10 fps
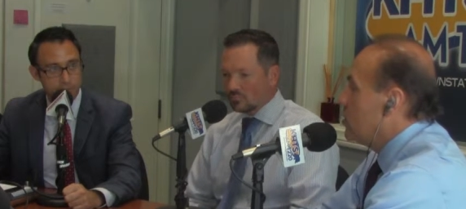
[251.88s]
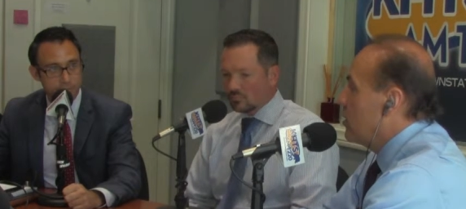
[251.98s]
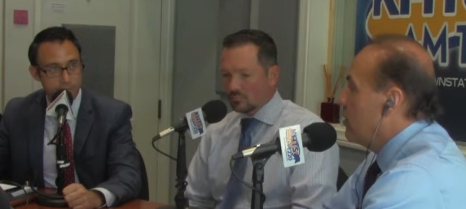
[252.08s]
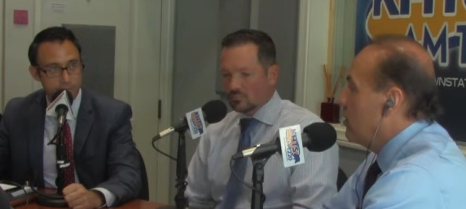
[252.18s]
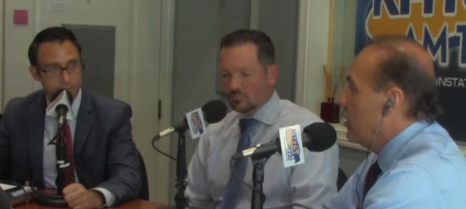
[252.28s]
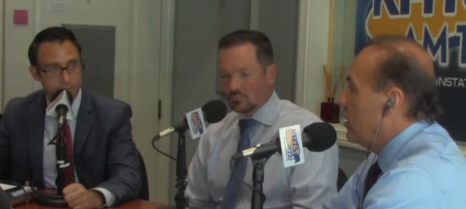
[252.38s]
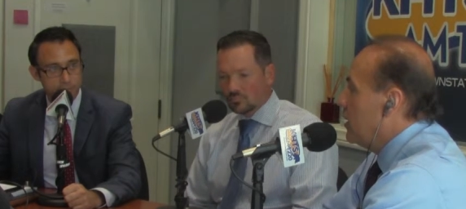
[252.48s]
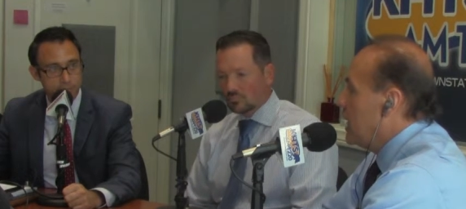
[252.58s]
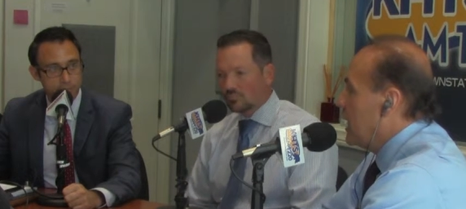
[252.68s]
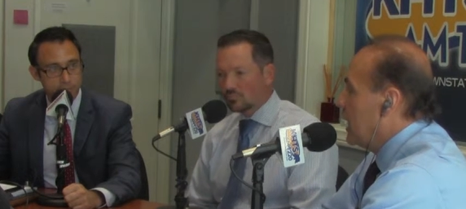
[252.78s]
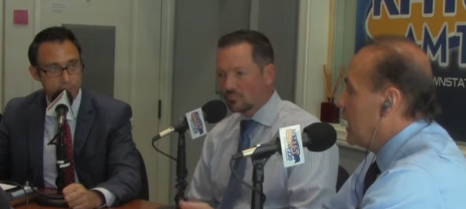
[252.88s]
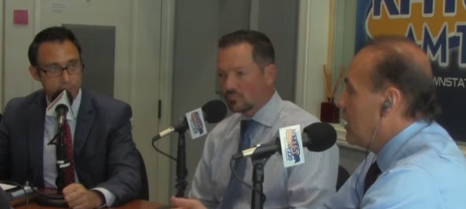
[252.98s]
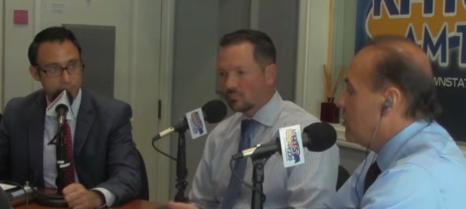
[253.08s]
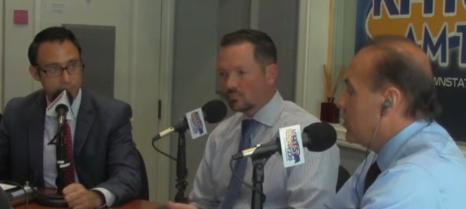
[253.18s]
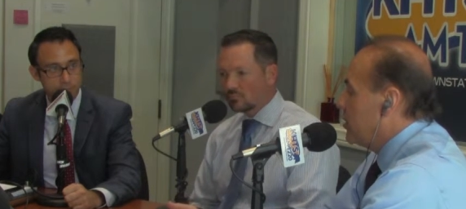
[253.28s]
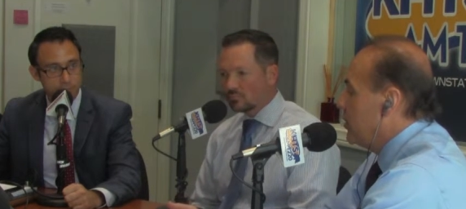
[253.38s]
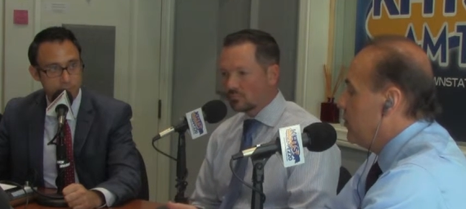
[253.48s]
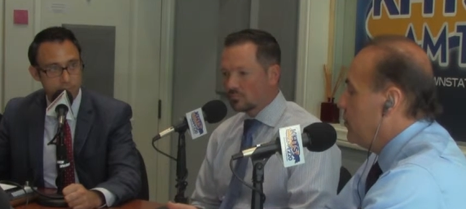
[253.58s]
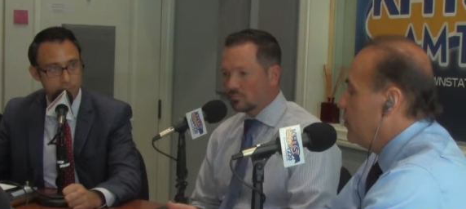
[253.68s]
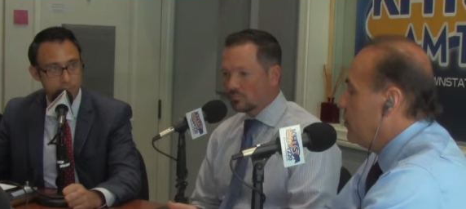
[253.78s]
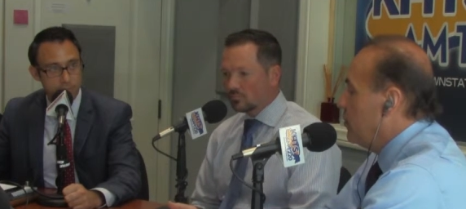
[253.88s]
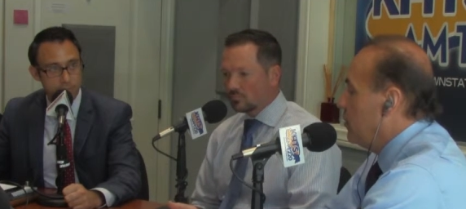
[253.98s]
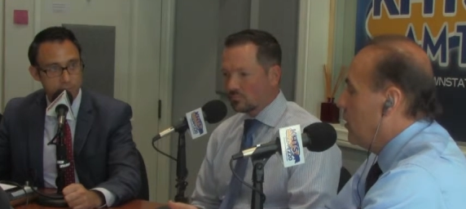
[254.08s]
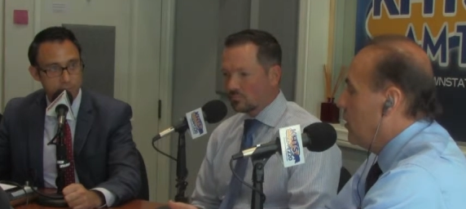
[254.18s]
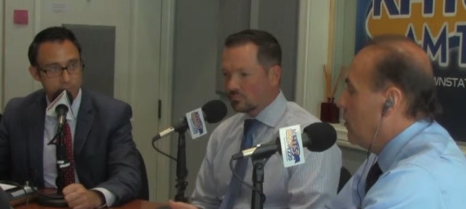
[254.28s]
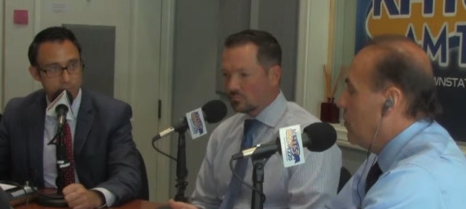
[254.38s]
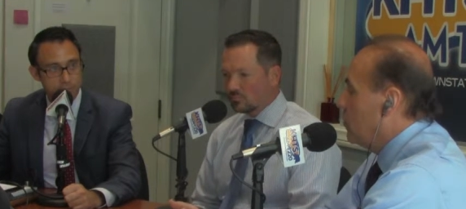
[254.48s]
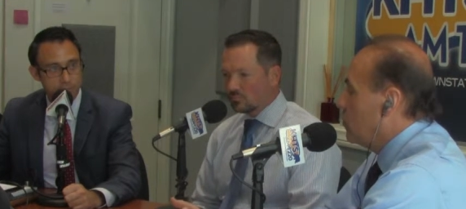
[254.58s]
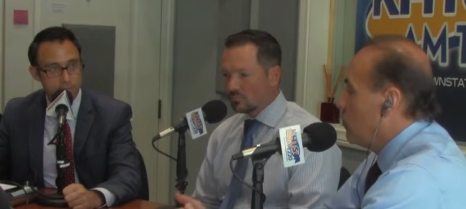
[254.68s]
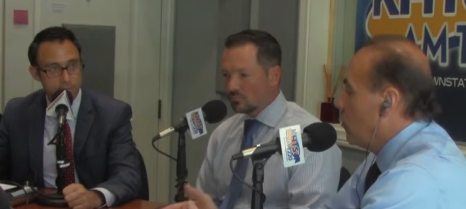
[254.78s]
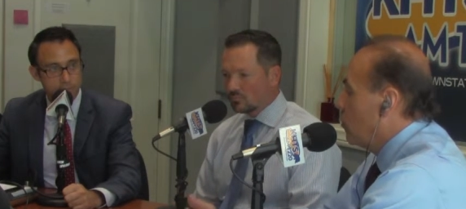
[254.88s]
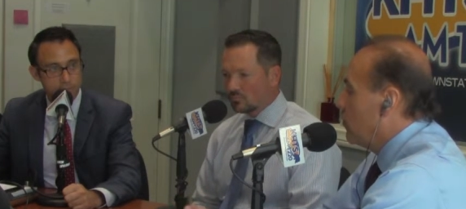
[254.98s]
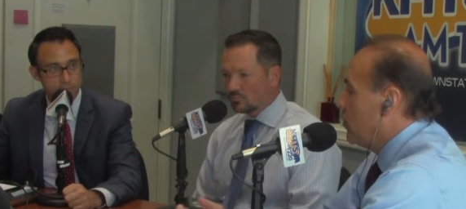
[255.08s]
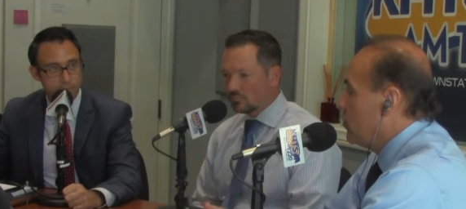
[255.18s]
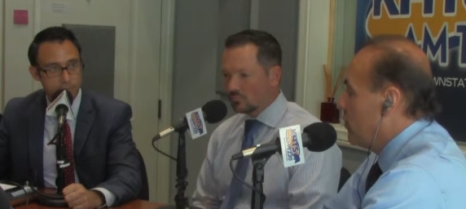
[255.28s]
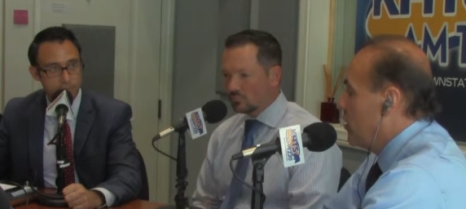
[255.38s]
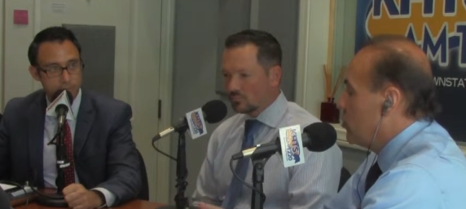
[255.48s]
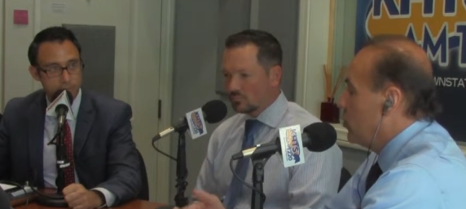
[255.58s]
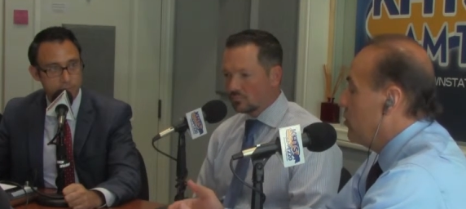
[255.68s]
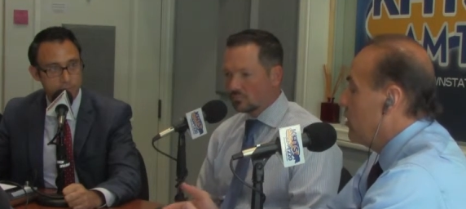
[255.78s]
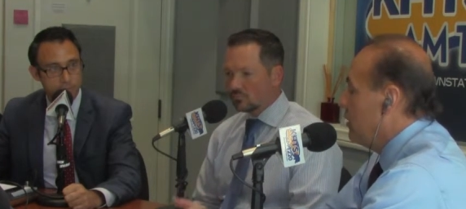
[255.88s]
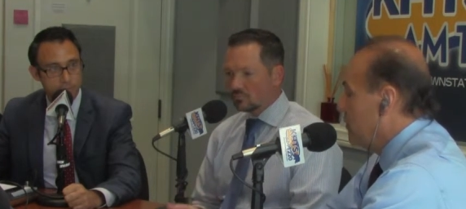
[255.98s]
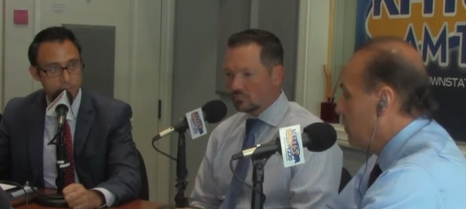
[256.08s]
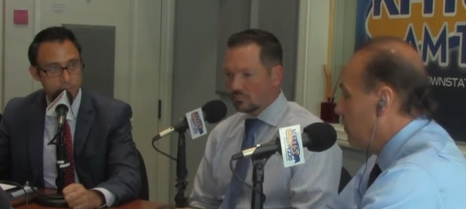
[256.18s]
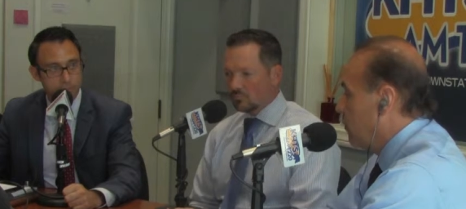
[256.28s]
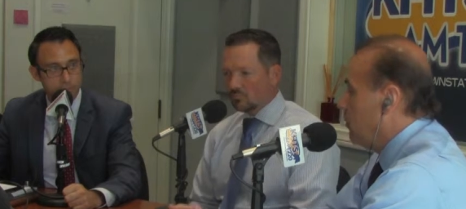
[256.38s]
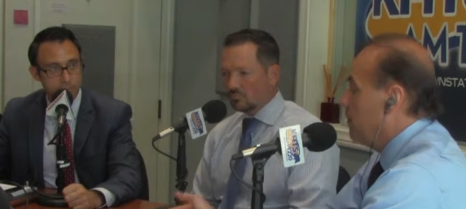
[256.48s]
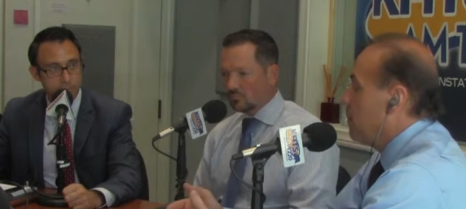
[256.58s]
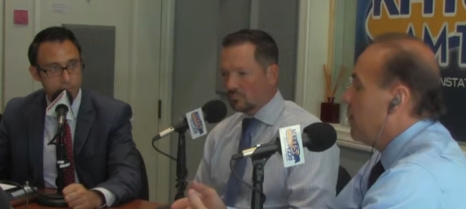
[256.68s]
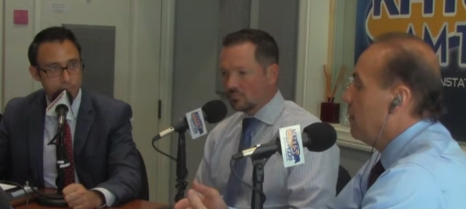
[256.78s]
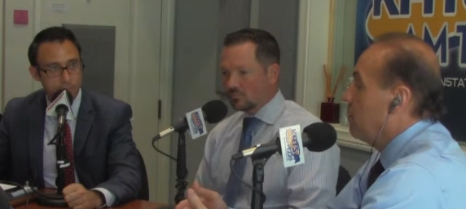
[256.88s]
Speaker 1: So that uh, that allows us to uh, roll over those funds when you leave the firm.